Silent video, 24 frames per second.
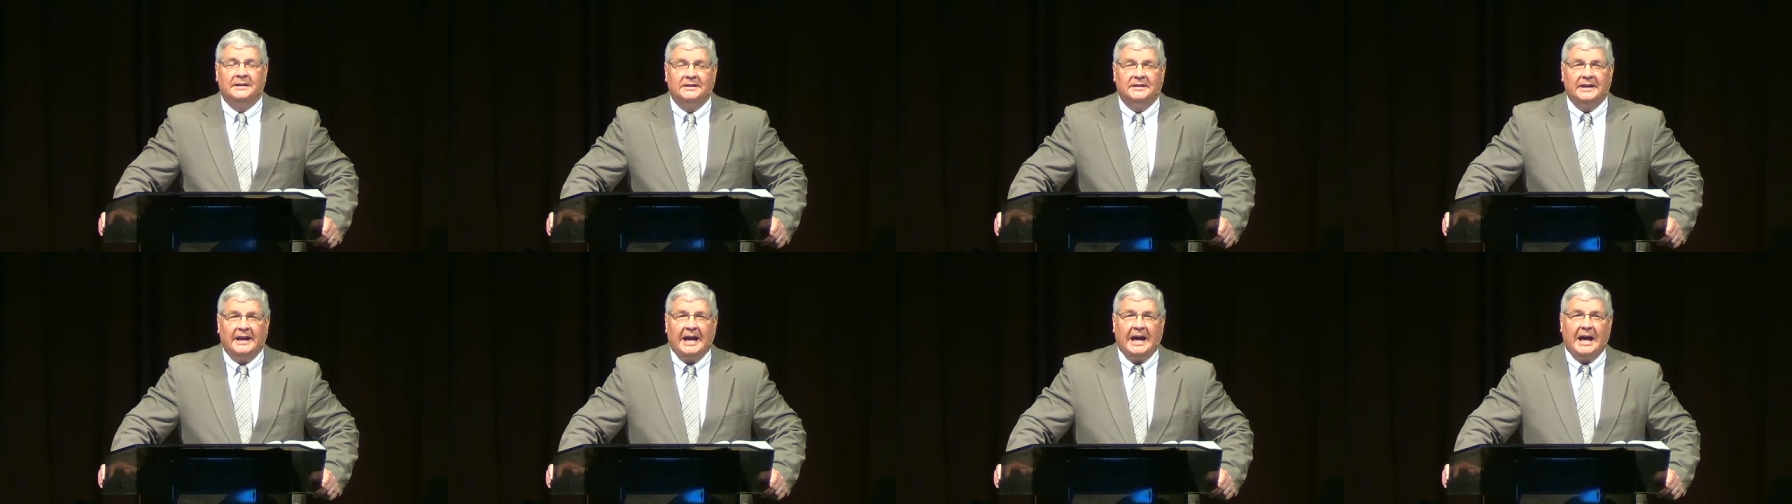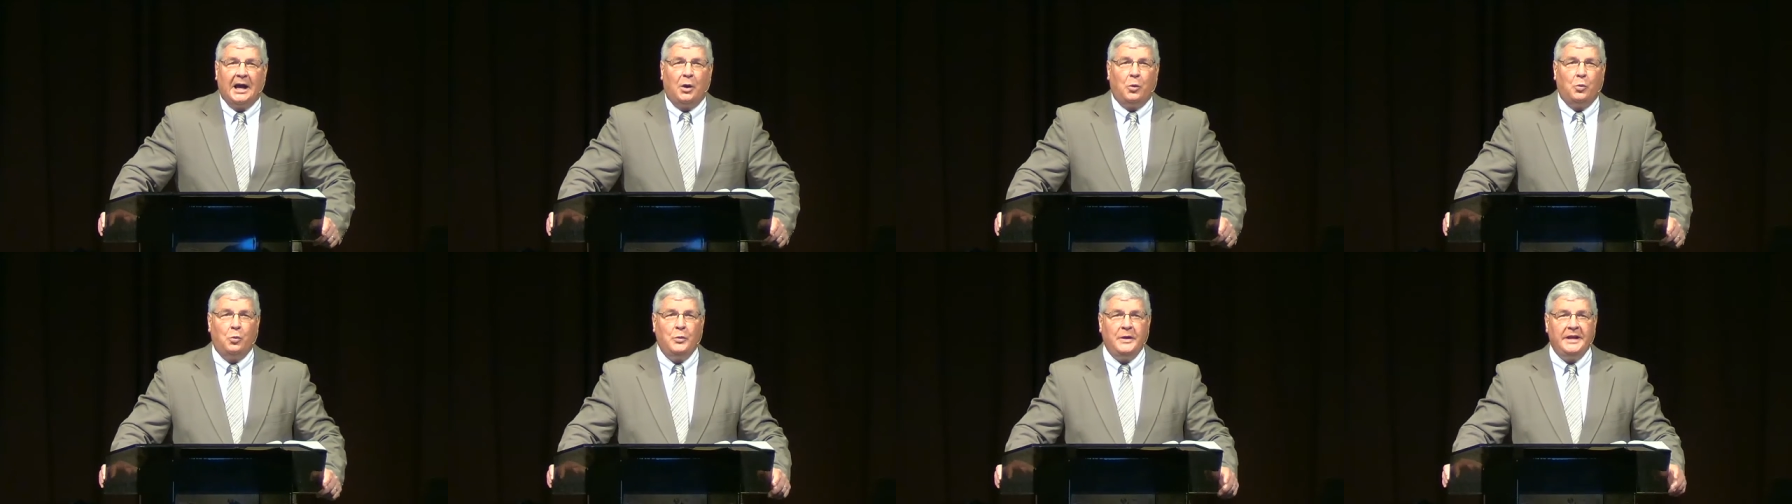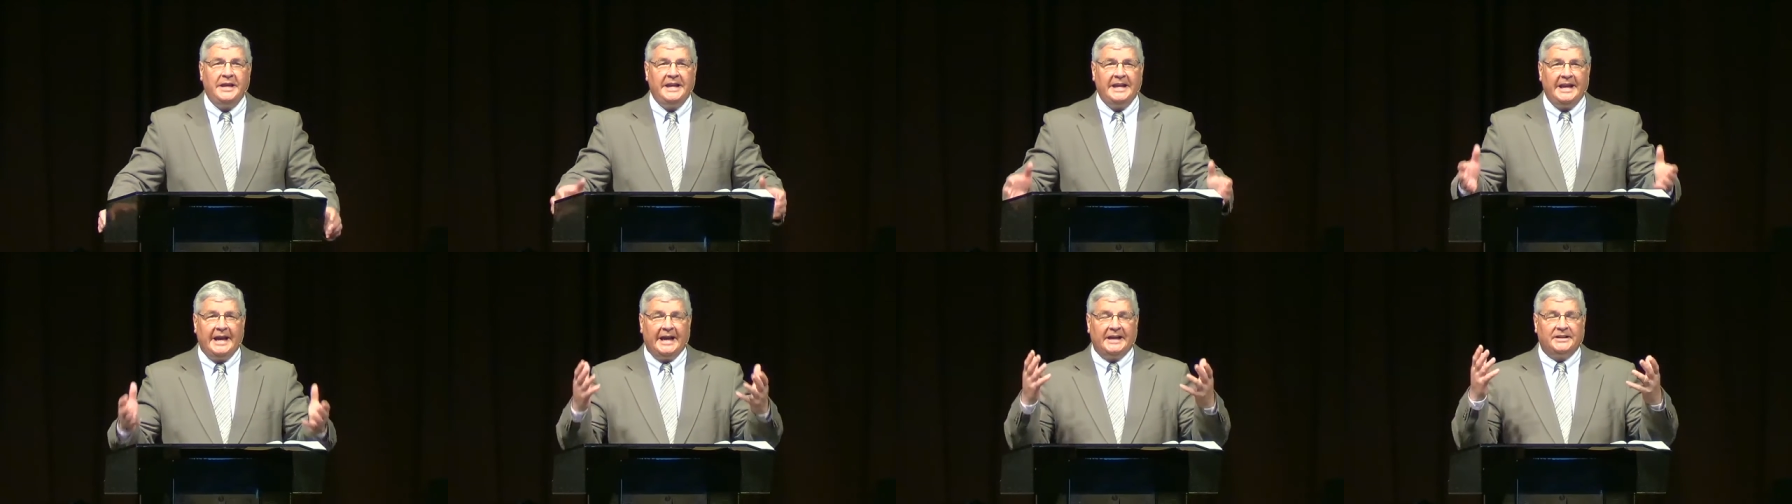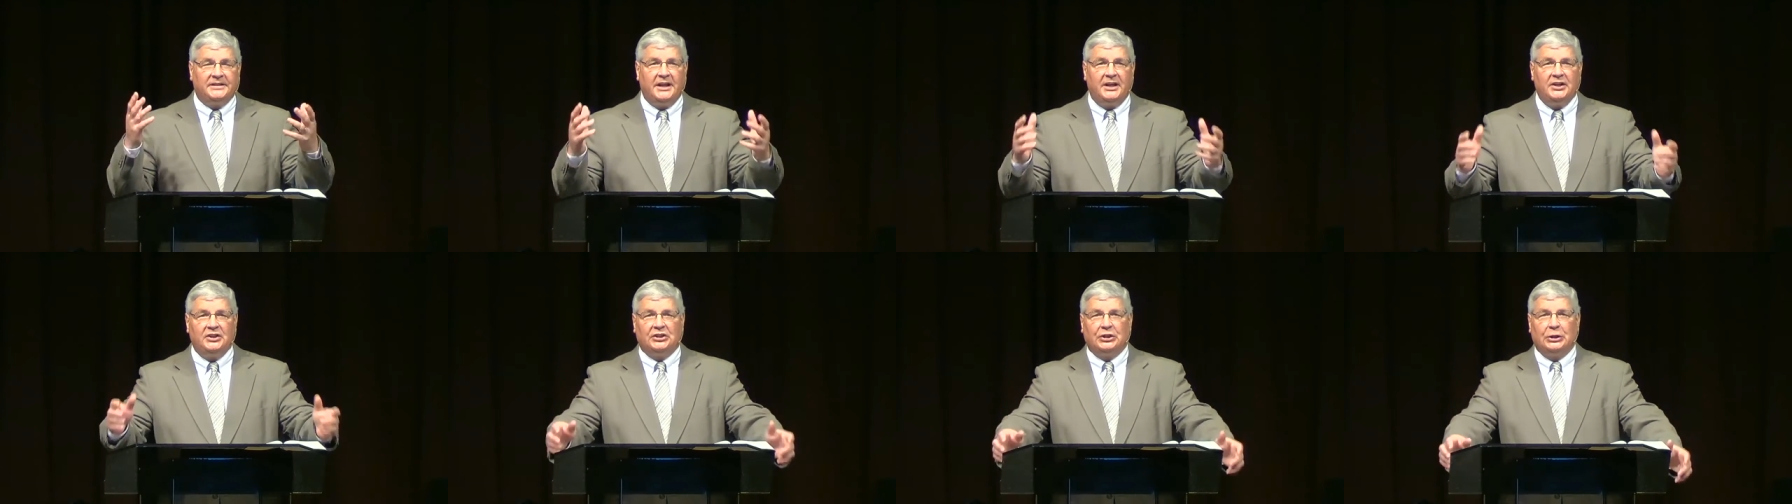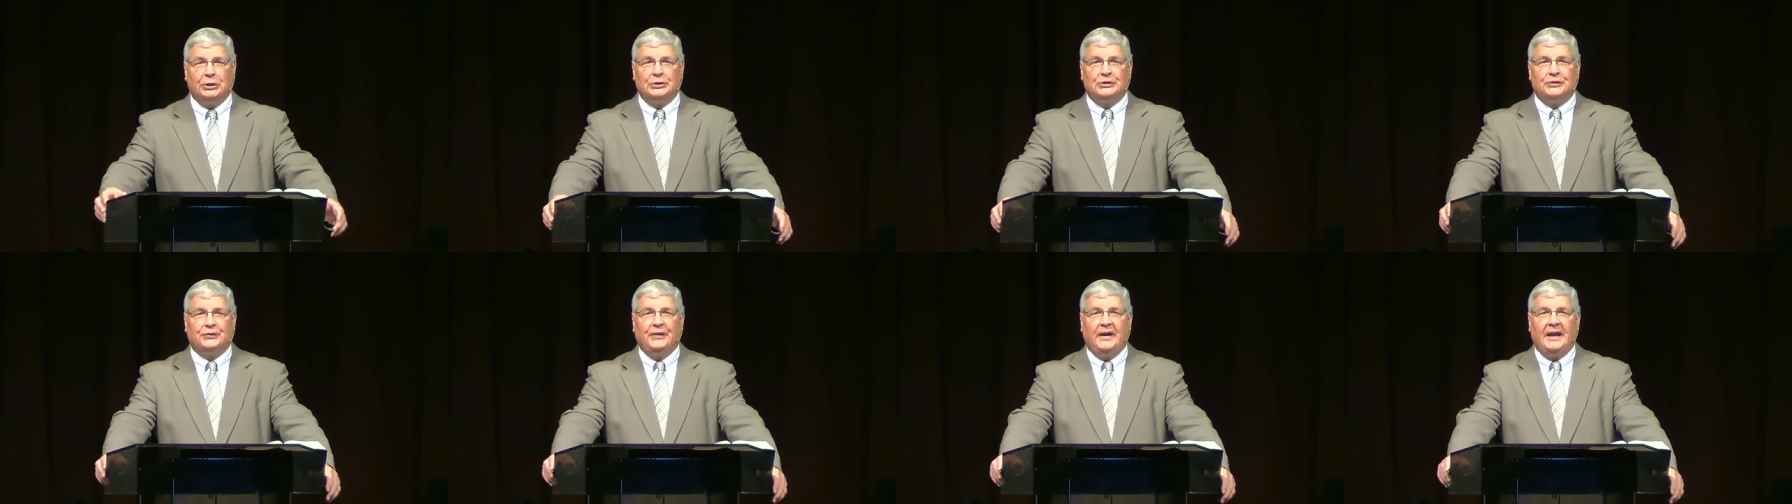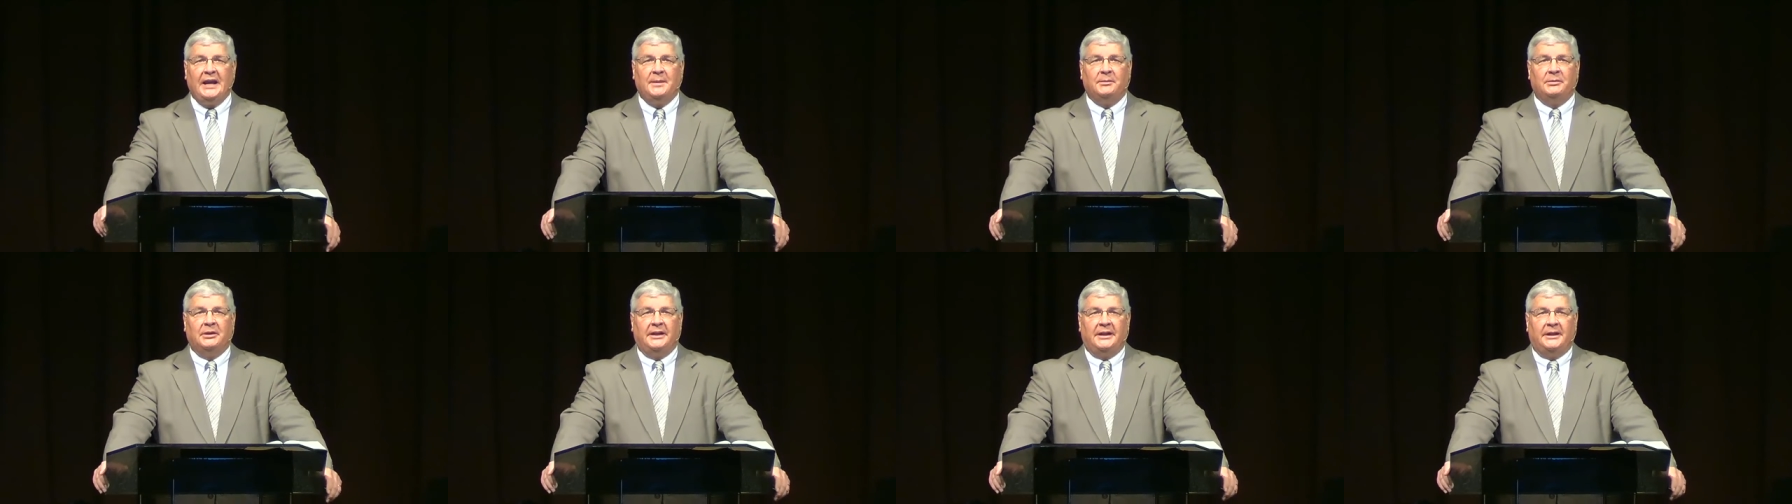to how we as a church
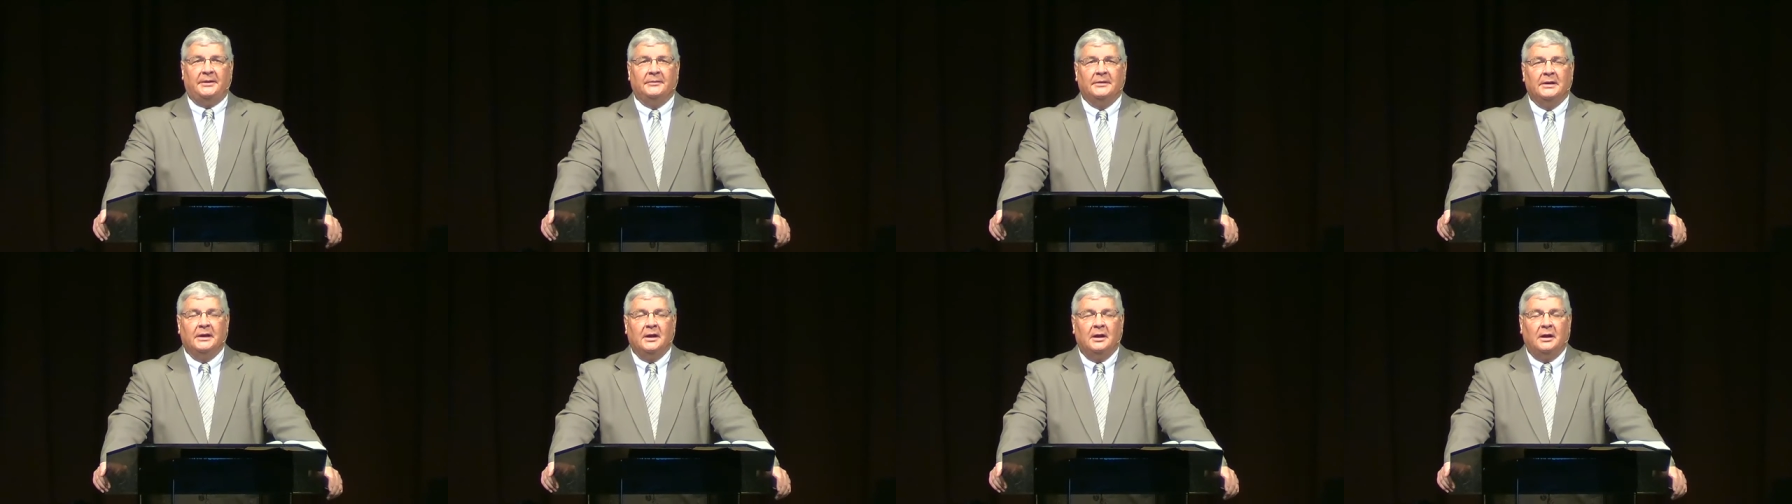family